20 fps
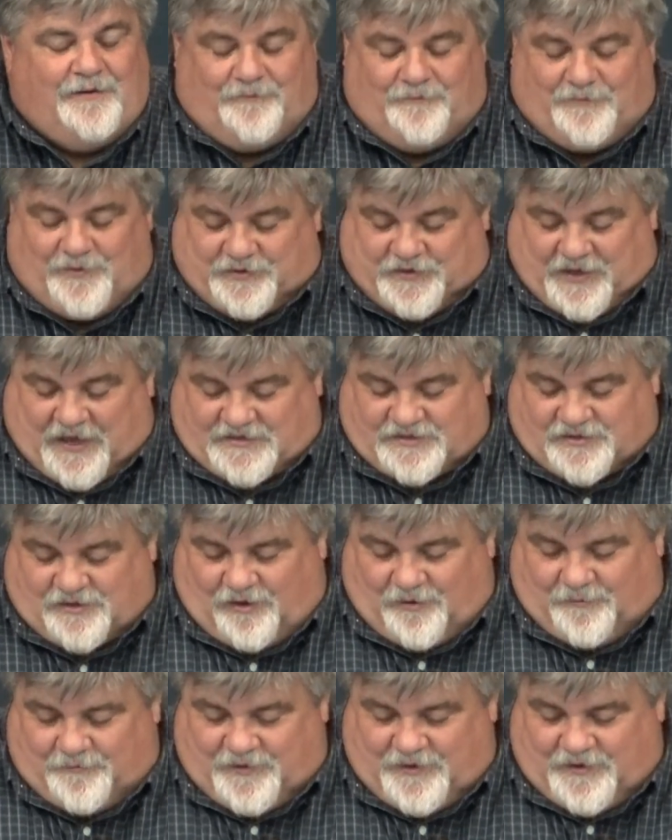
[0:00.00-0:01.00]
But that's
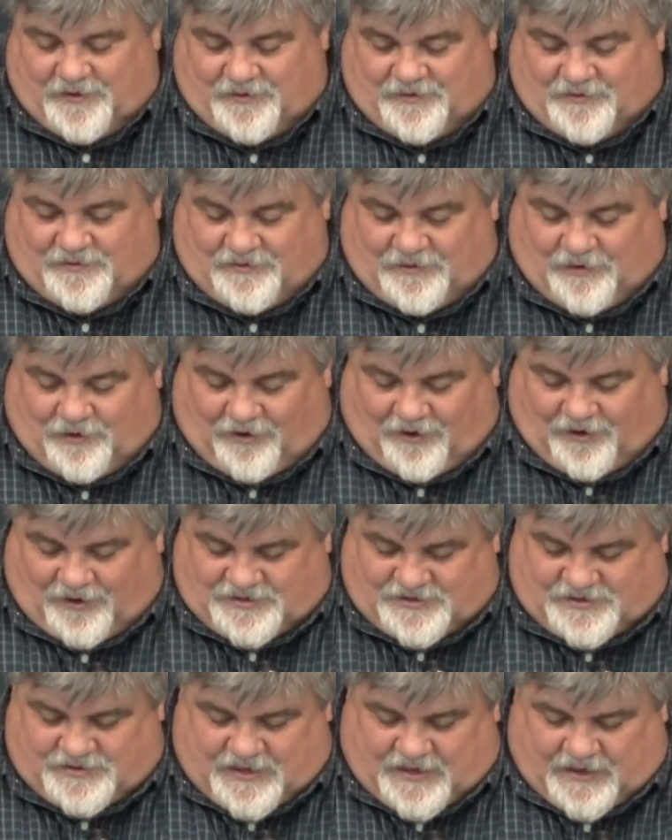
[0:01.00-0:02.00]
all being
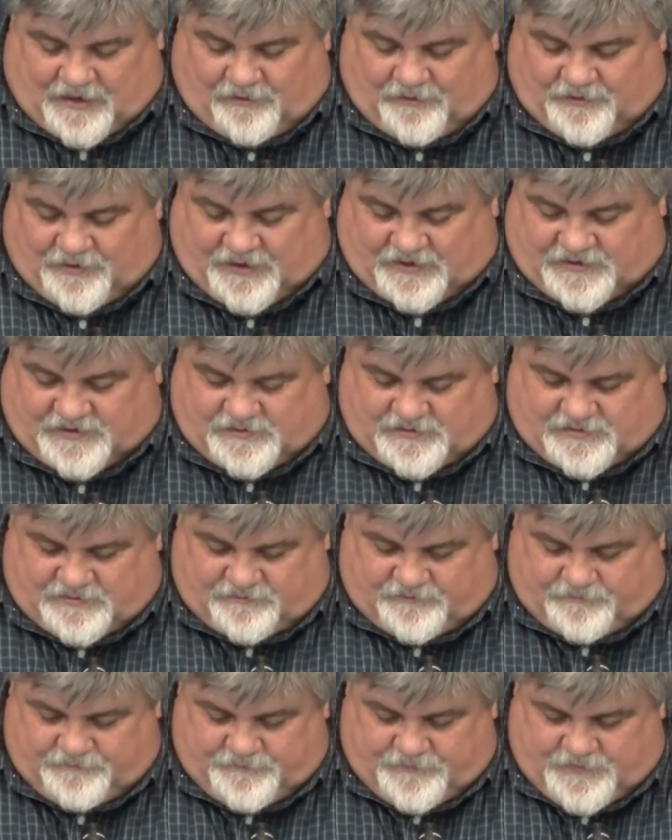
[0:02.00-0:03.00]
lost now, and that's
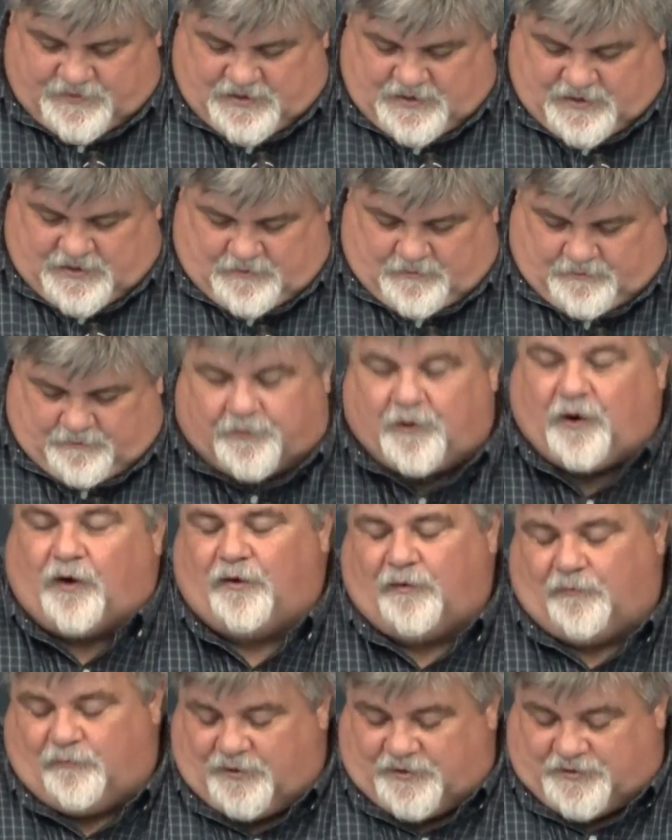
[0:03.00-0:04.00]

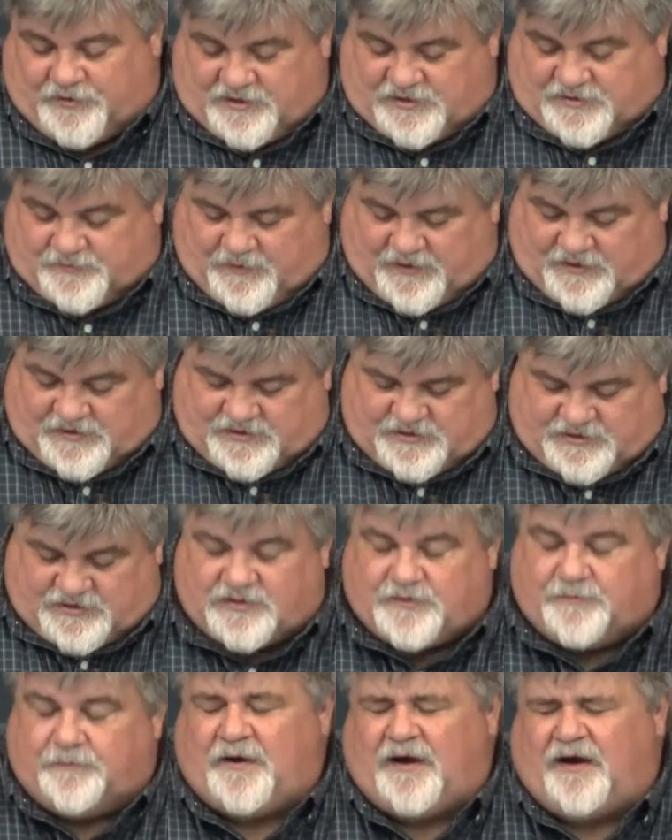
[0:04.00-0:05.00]
part of what this message
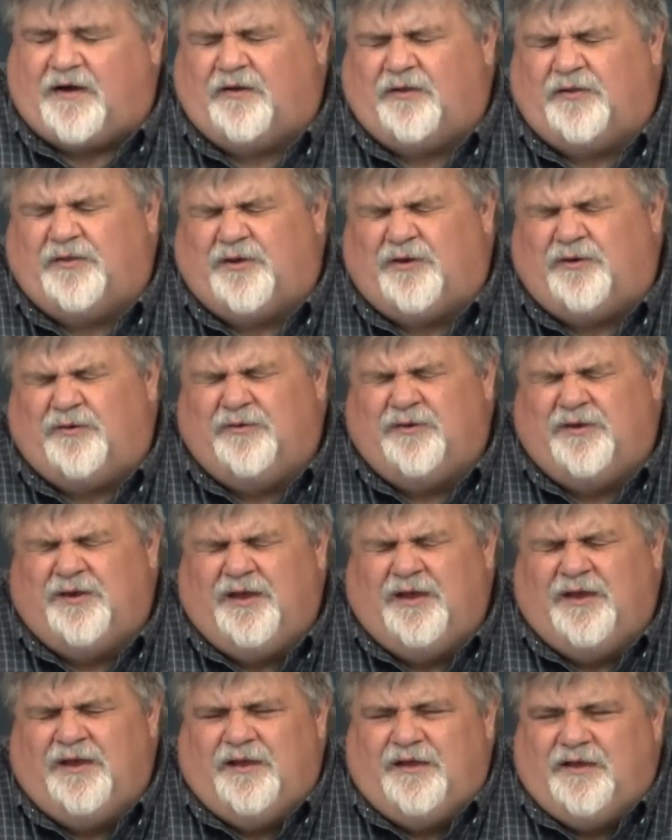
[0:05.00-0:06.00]
is about, although
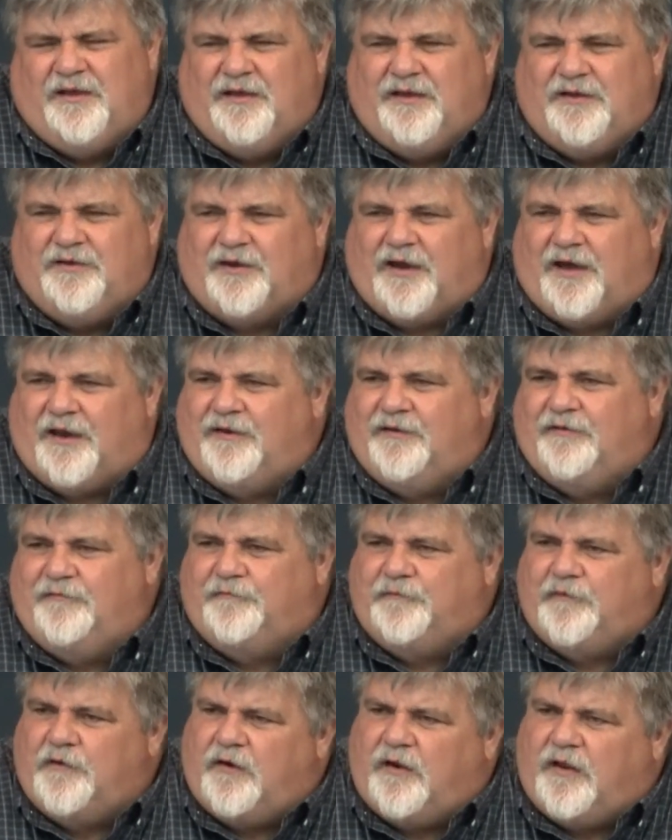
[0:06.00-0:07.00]
you got to
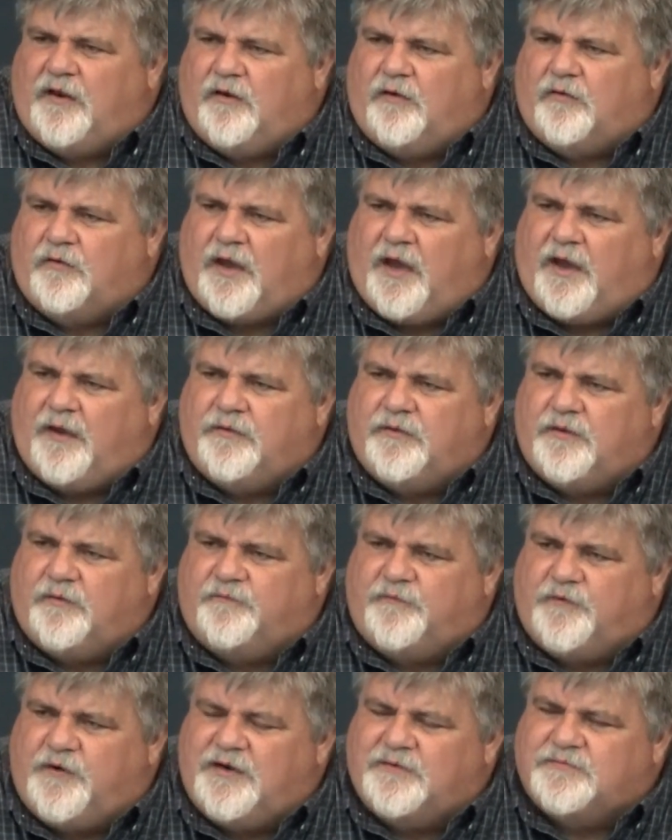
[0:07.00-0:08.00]
infer it, okay? The
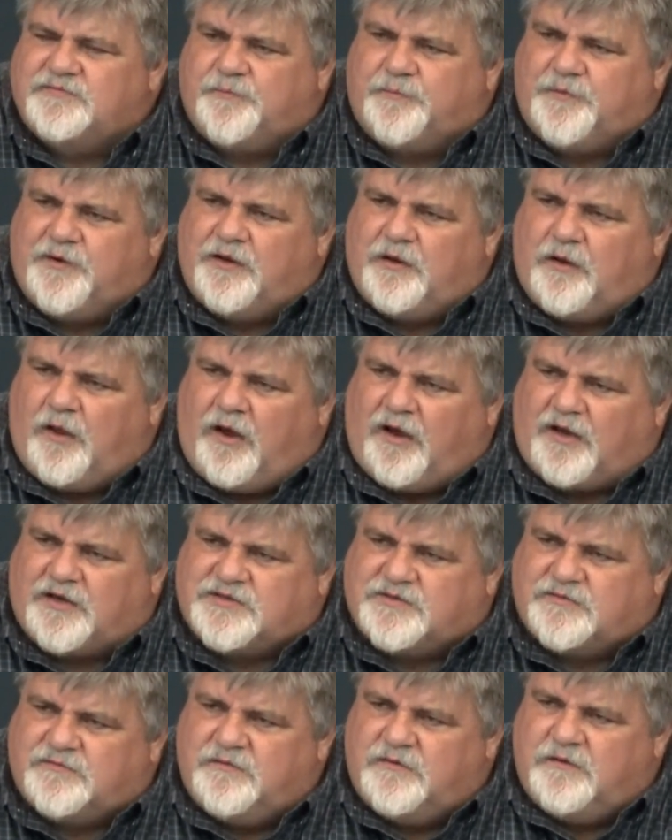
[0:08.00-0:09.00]
freedoms are being
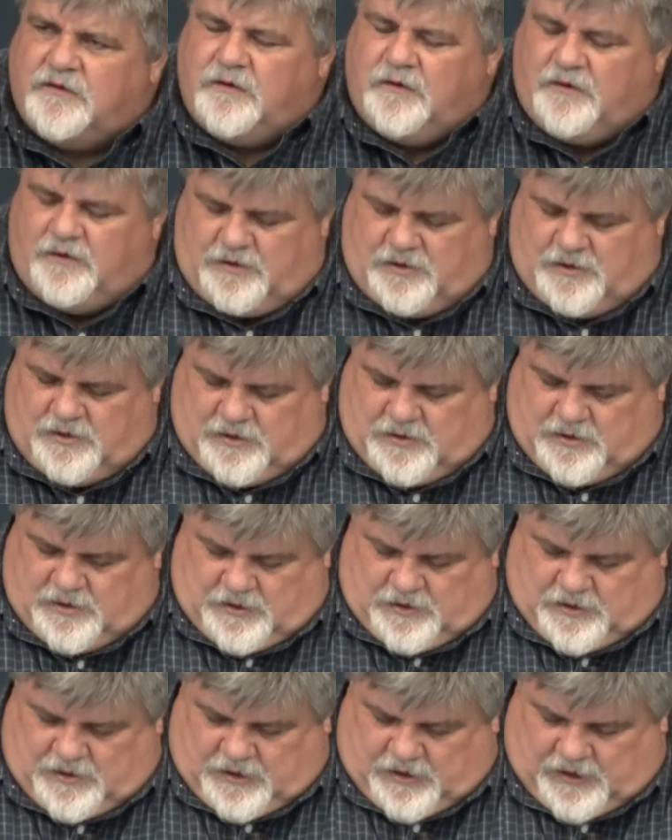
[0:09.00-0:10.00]
lost.
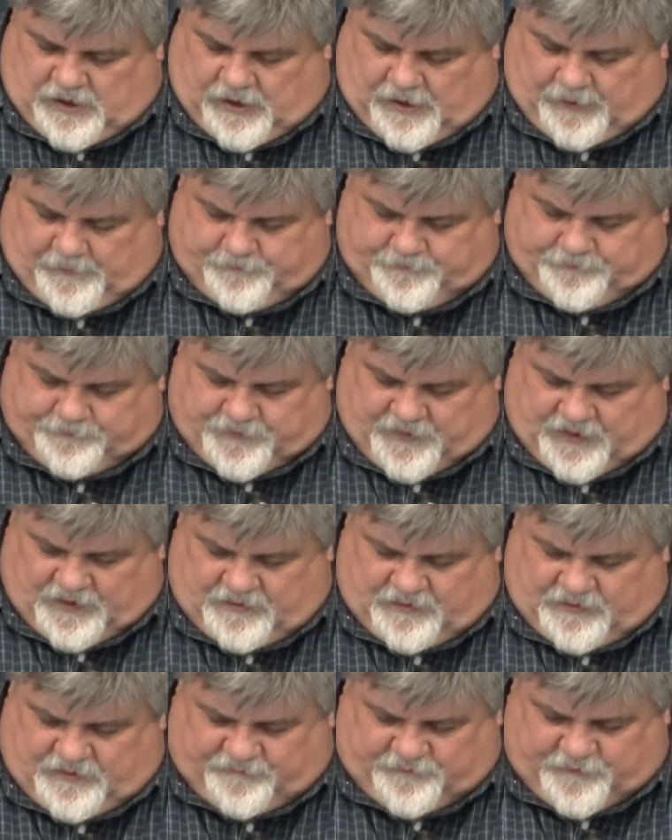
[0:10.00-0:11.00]
Um,
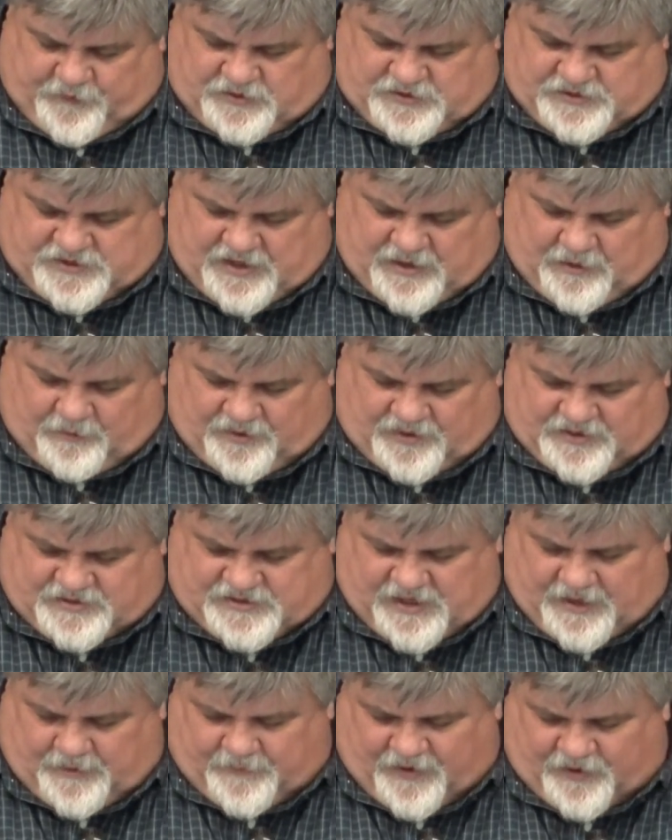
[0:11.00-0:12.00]
the first thing I want to
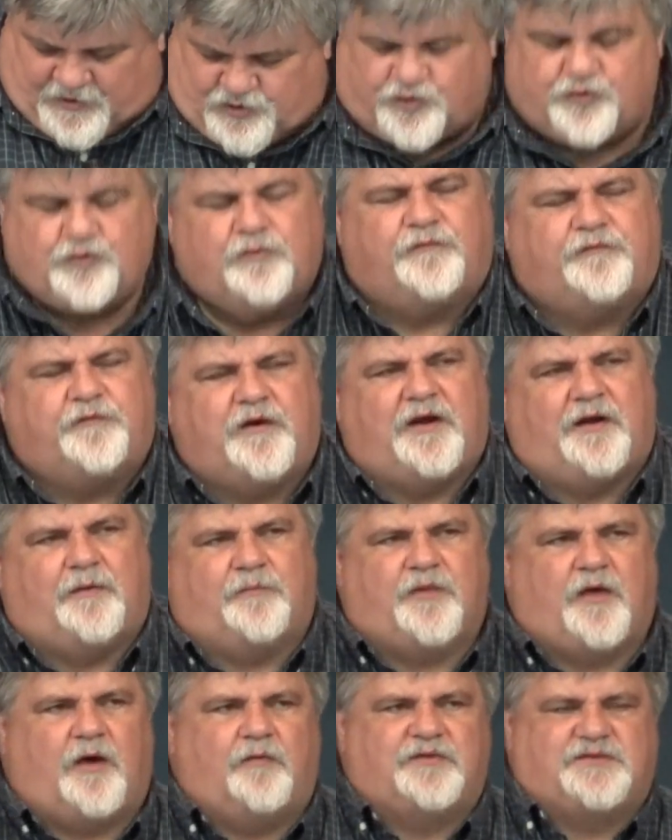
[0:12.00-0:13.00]
say about true freedom,
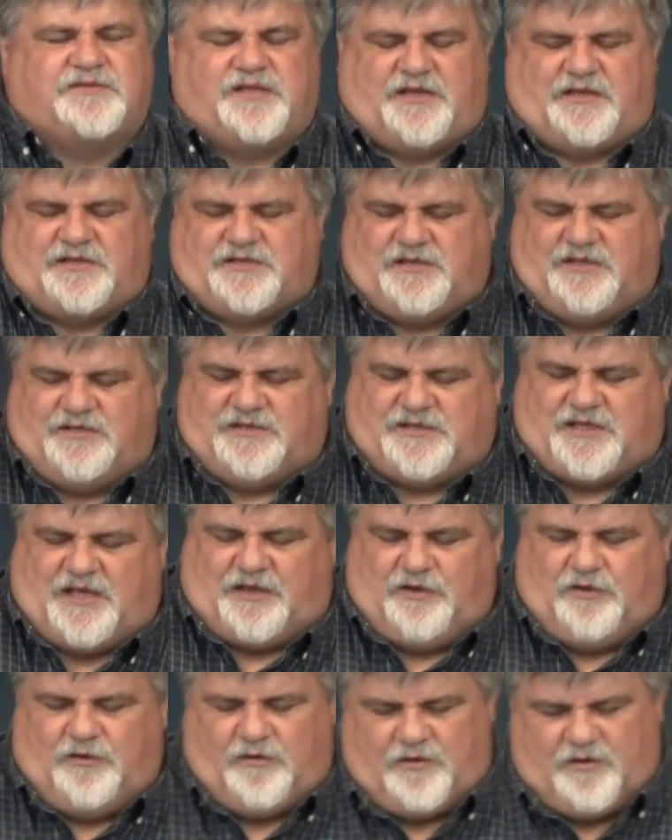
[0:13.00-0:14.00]
though, is this, is that
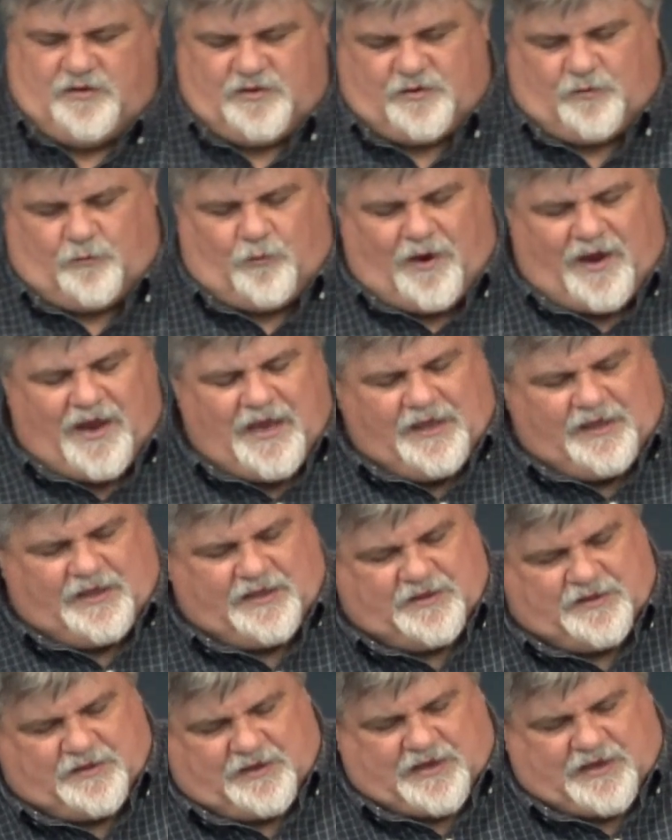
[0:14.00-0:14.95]
you, the way